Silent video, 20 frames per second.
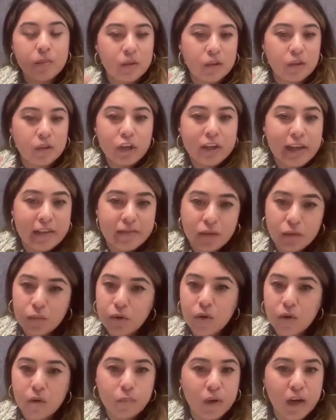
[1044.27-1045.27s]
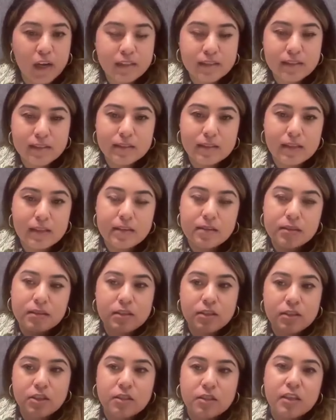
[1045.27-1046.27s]
look at the world, process things,
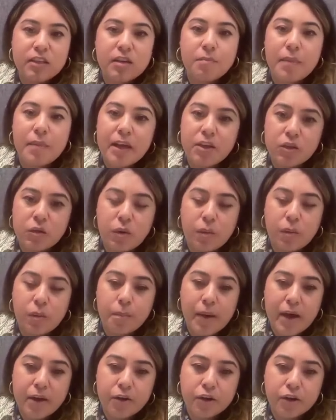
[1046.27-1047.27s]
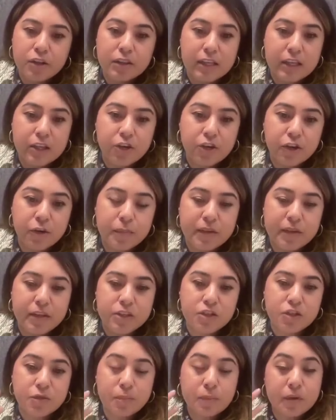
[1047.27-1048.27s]
is just going to make you a better leader,
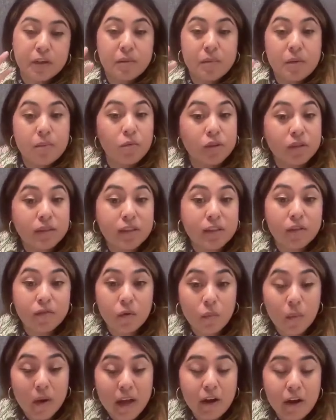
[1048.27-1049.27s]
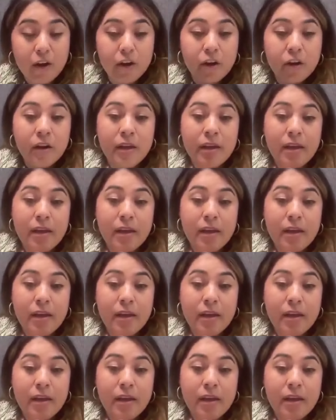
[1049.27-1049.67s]
because you're going to be more self-aware.